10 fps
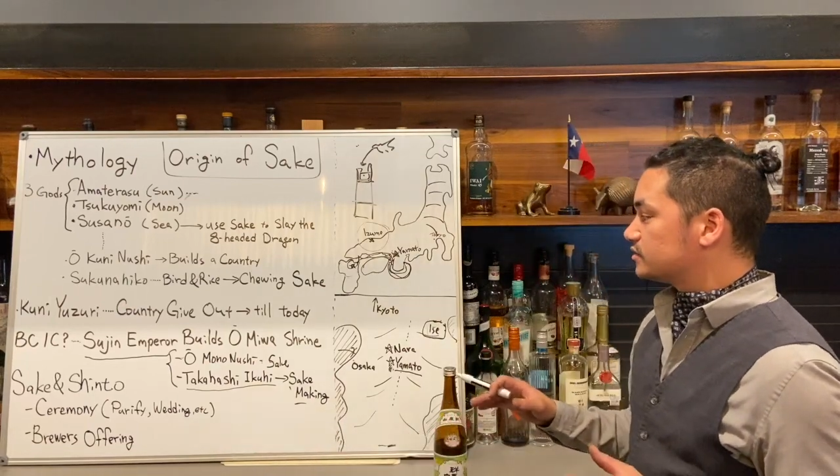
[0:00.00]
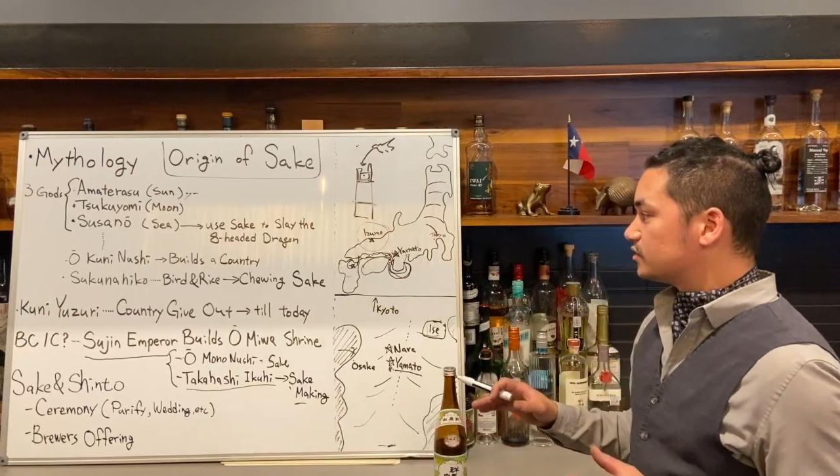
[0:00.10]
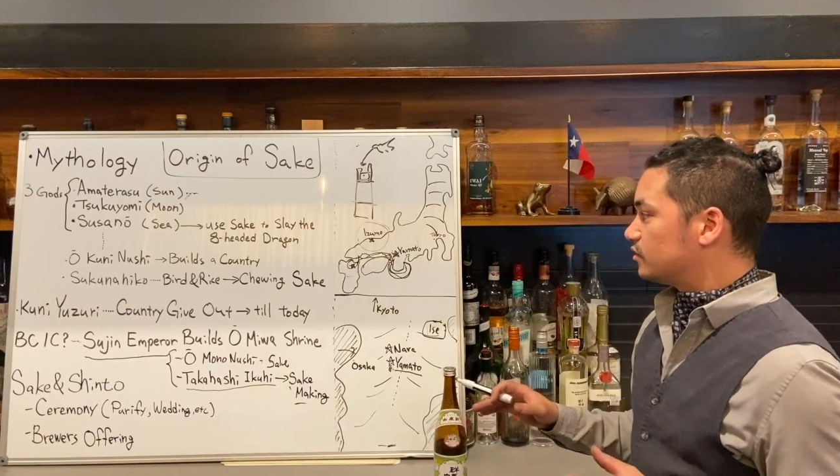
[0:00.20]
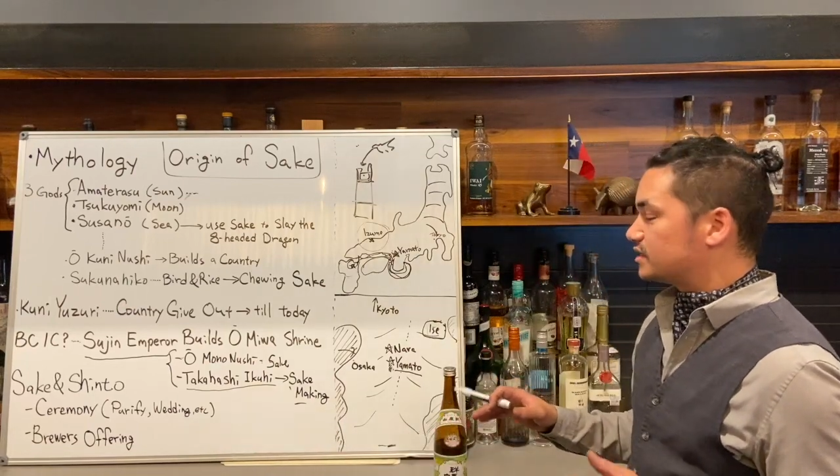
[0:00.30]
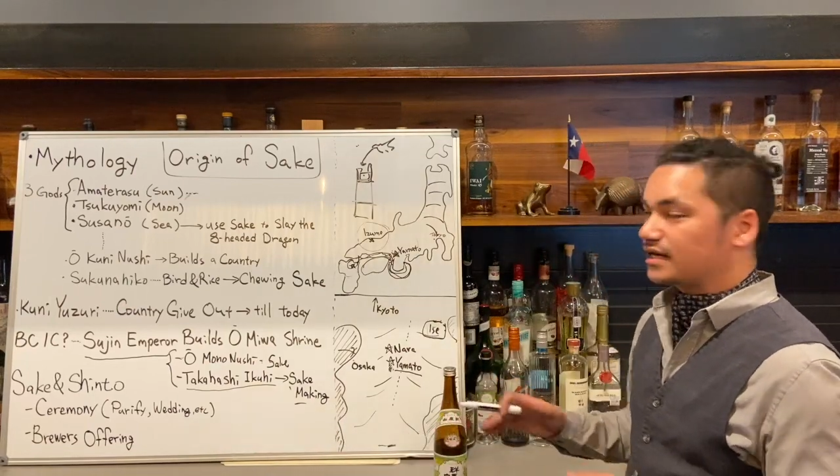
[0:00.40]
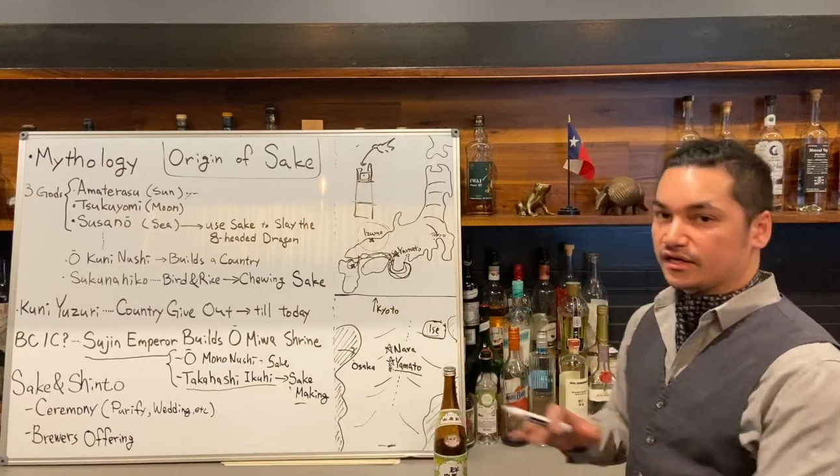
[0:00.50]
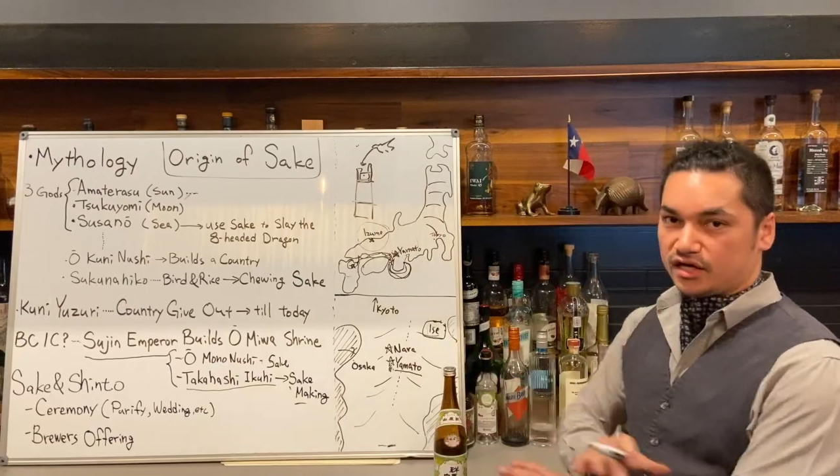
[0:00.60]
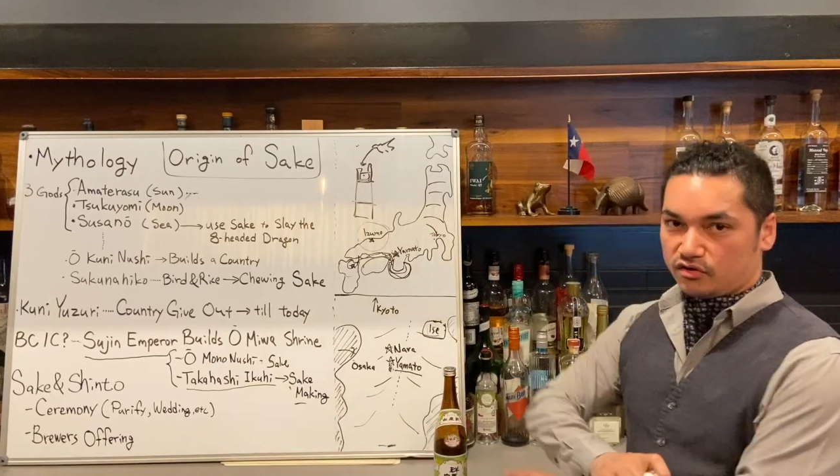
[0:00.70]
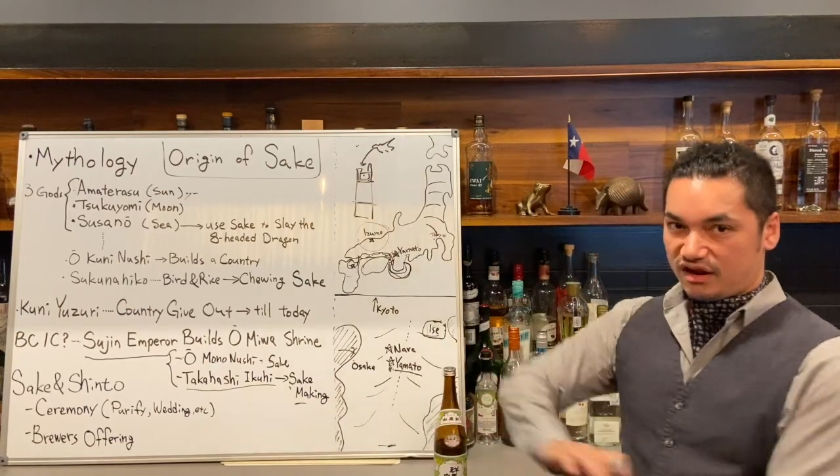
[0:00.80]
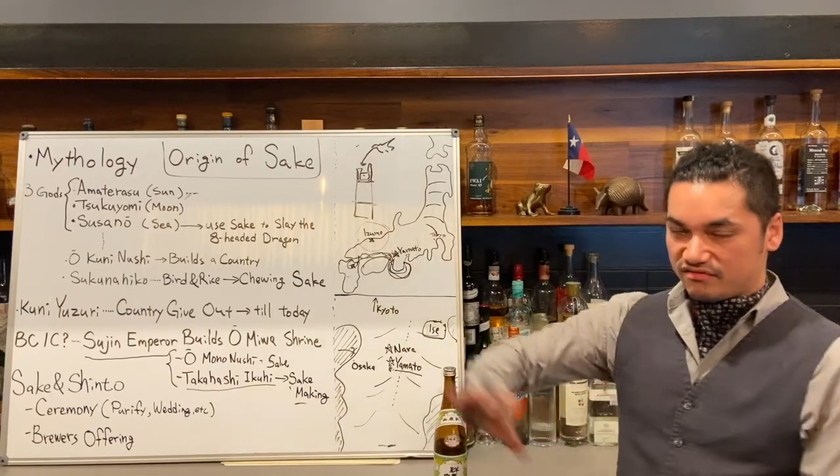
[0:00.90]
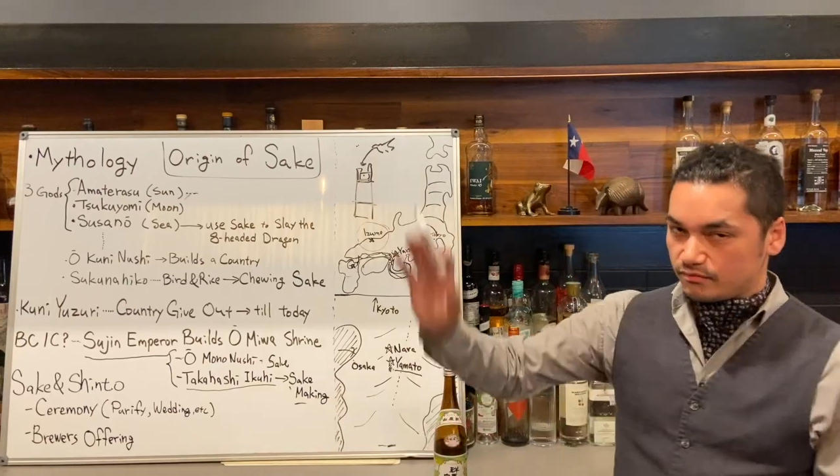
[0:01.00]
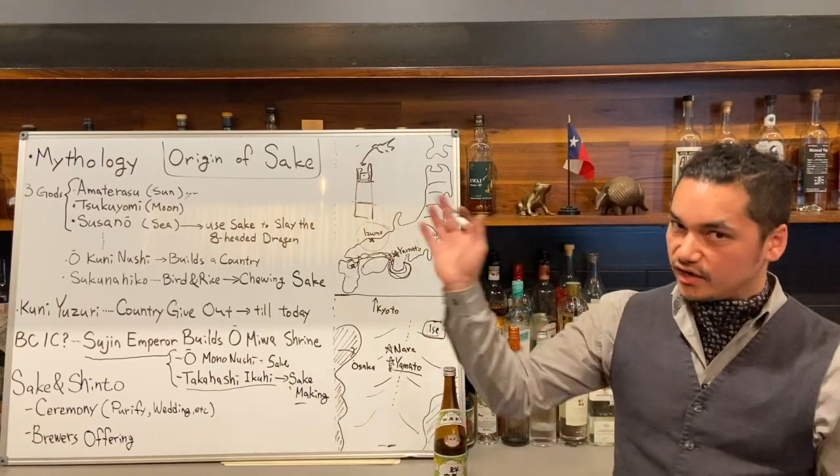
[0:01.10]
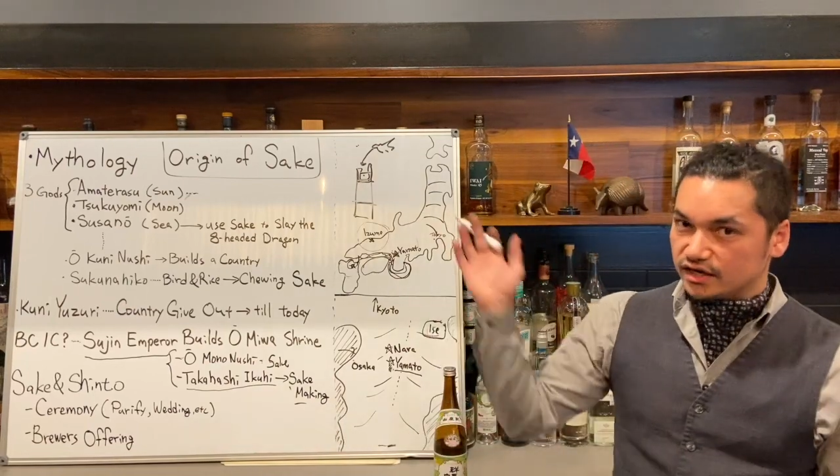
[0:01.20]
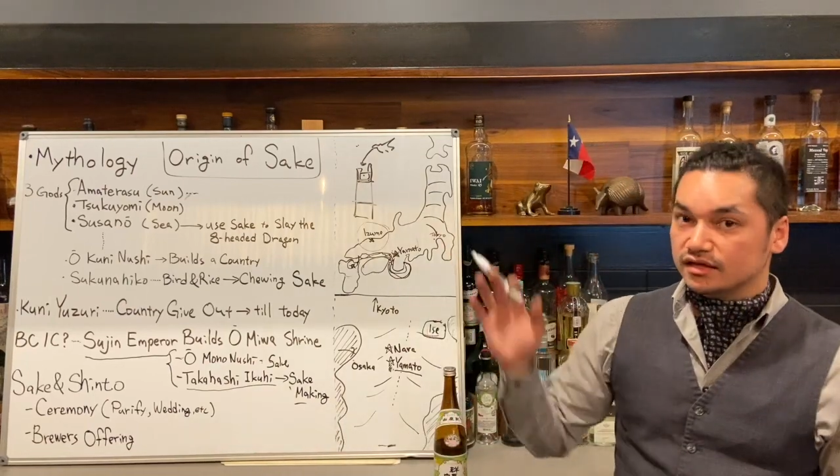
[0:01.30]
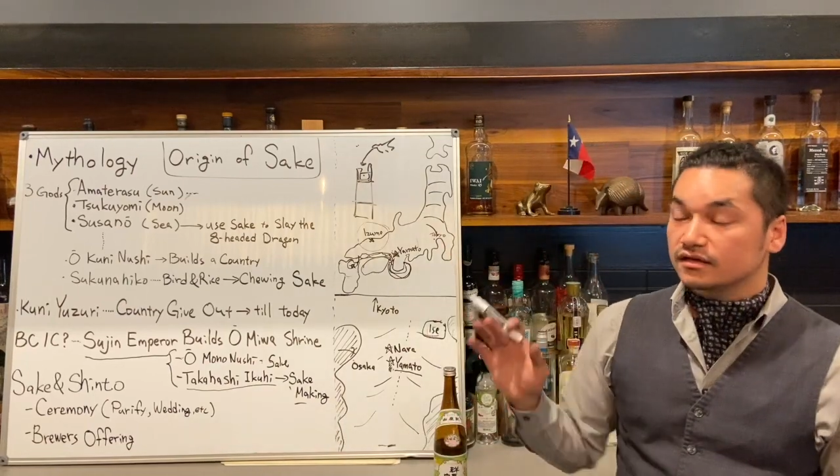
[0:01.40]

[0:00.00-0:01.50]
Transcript: So it's gonna kill everybody.